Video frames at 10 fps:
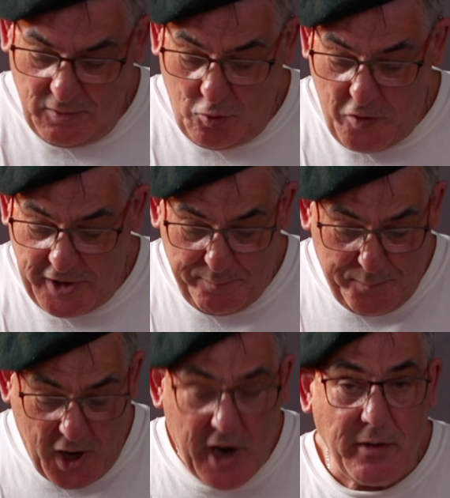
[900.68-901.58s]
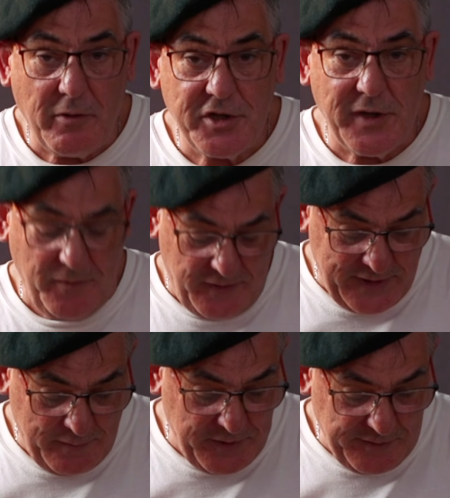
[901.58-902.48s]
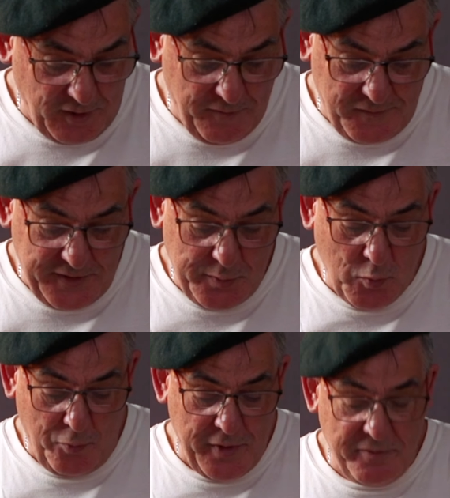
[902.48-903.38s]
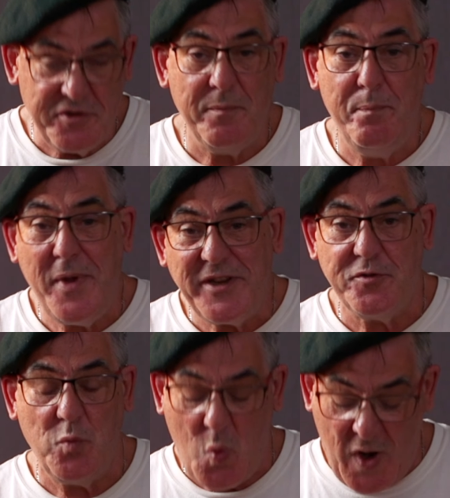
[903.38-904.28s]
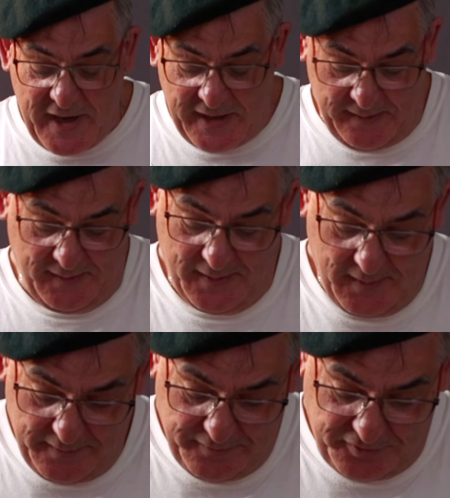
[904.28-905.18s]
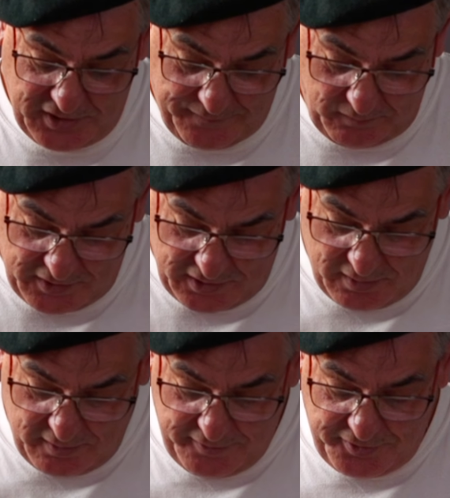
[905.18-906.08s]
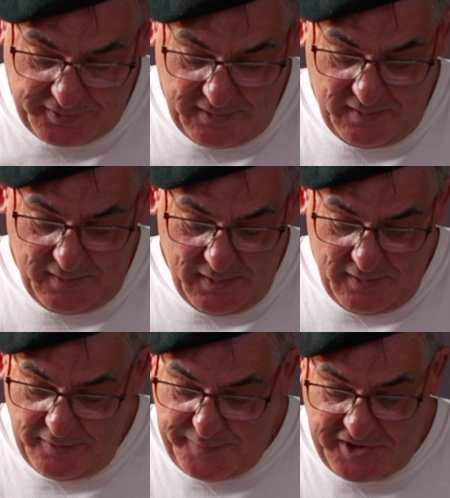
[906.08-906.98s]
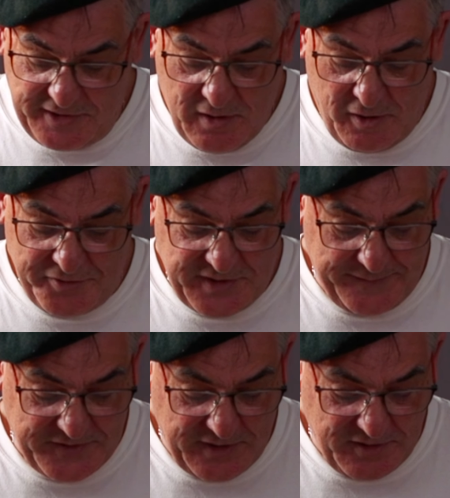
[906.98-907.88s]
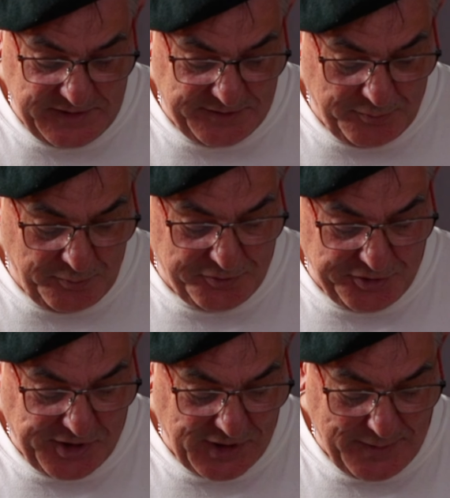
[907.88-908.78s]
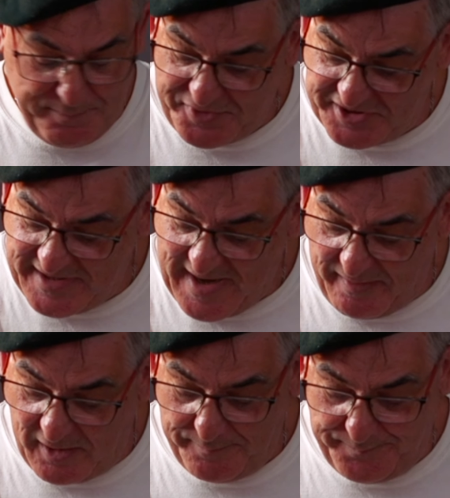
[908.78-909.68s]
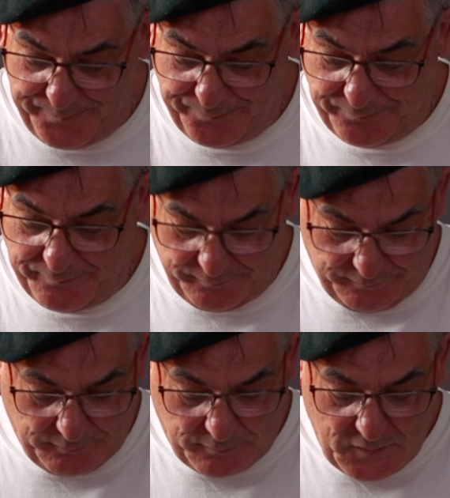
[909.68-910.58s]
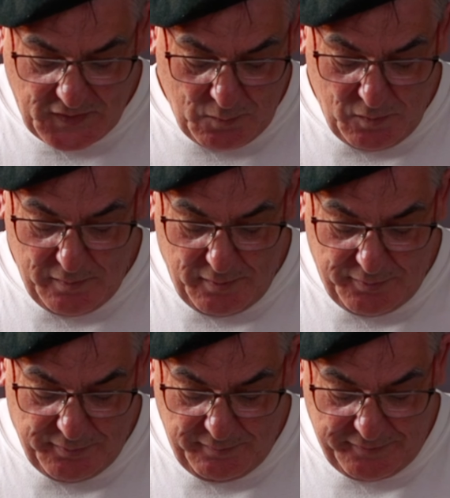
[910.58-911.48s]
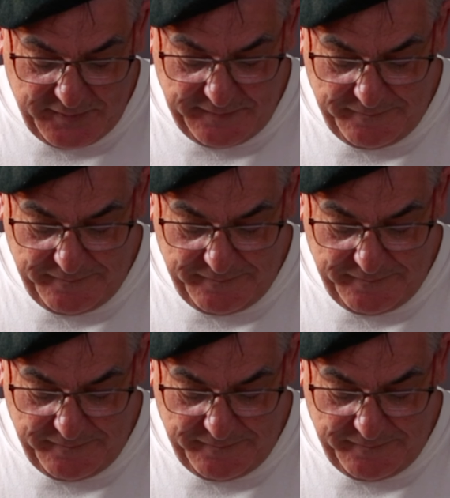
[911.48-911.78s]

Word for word: Quick pile shuffle there, which hopefully you all know is the best way to shuffle cards, especially cards that have a tendency to, to clump together. One, two, three,